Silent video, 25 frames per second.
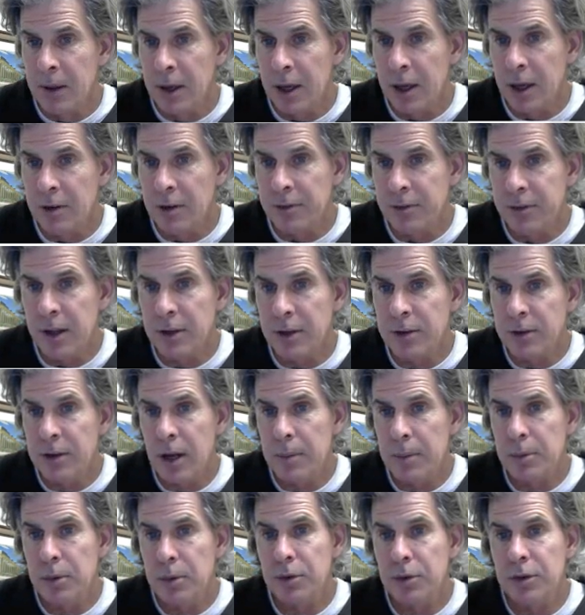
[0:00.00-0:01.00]
In flood
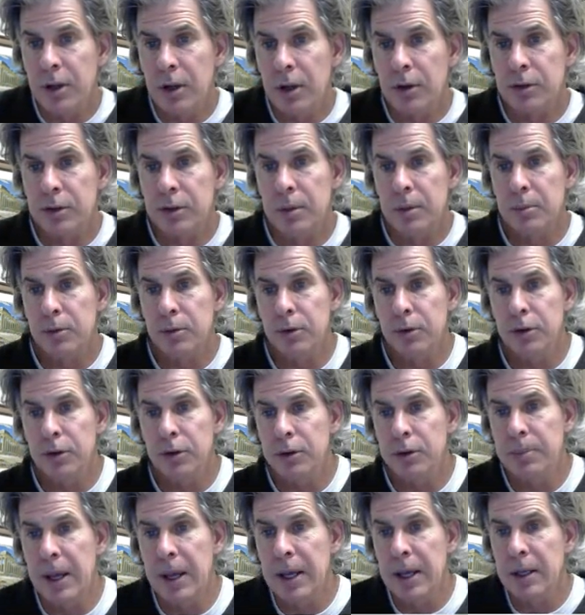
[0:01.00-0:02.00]
time, you see how some
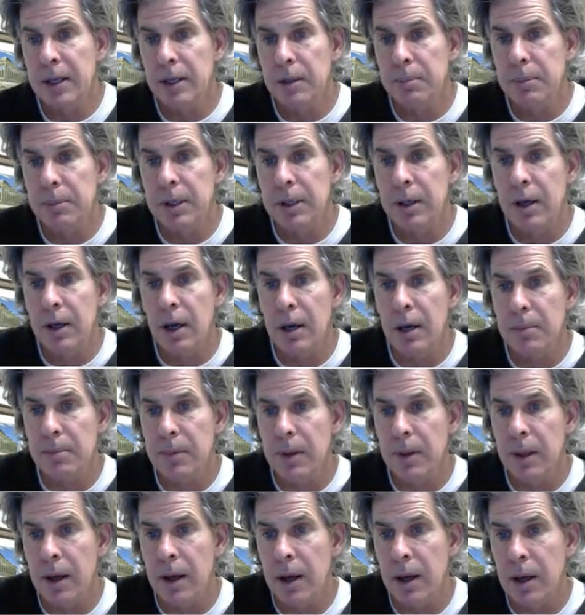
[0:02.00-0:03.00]
trees bend and
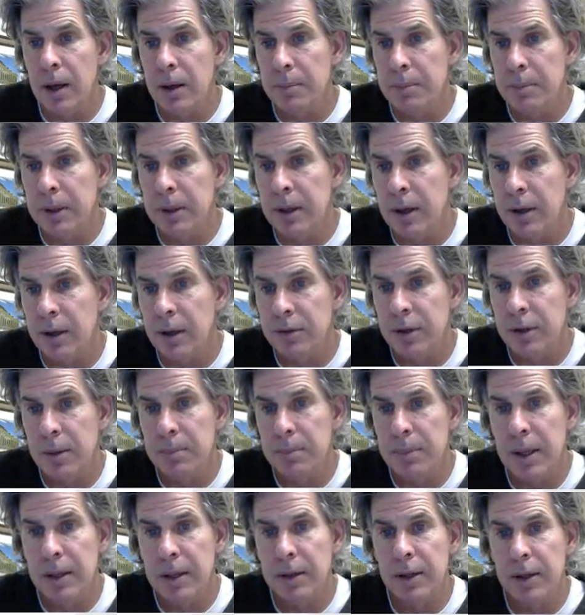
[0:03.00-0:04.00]
become, because they
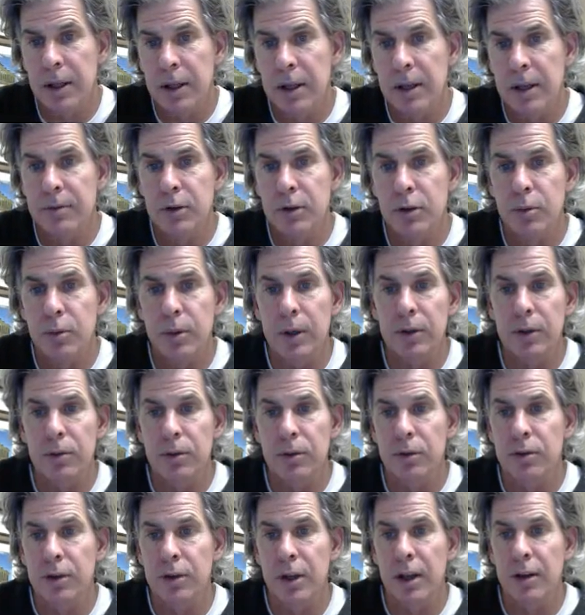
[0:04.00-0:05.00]
bend, the even twigs
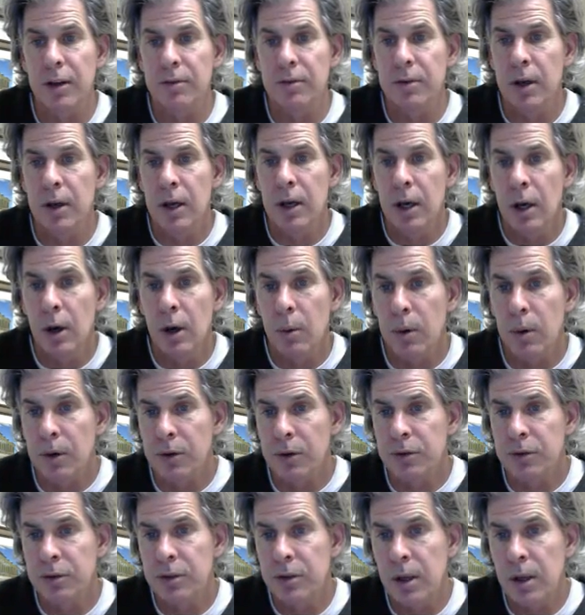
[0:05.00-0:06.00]
are safe, while
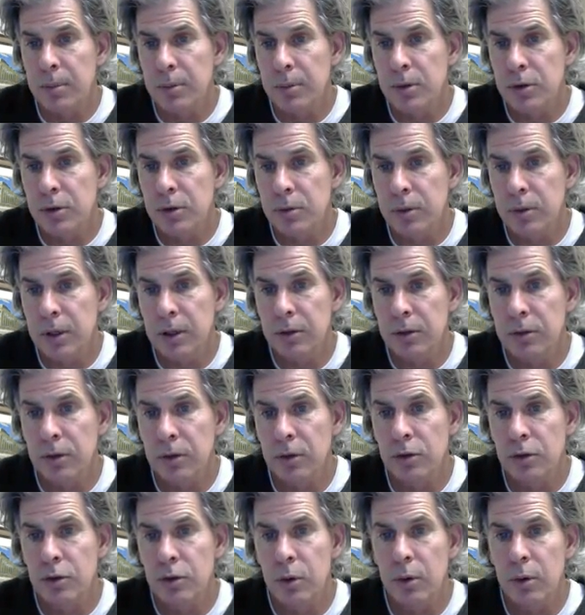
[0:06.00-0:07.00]
stubborn trees
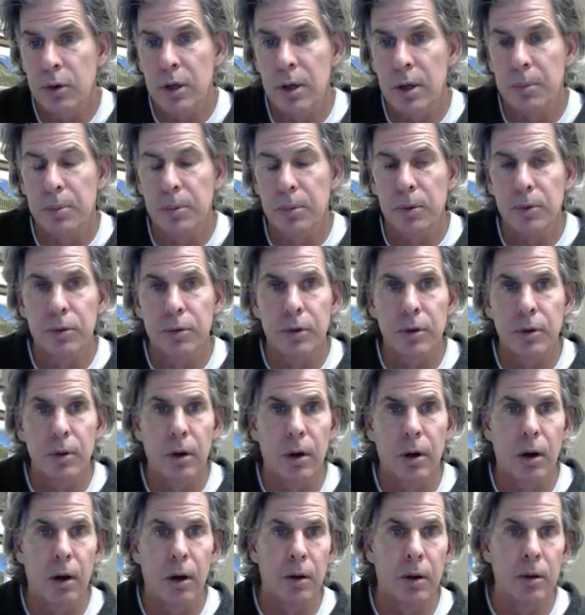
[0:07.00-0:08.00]
are torn up, roots and
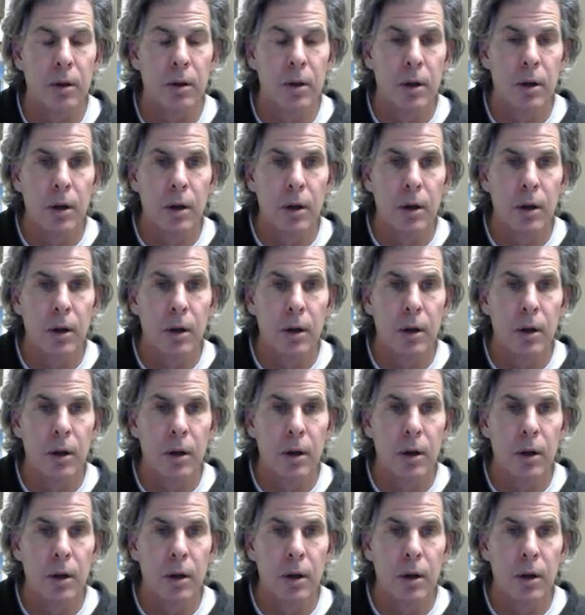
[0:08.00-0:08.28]
all.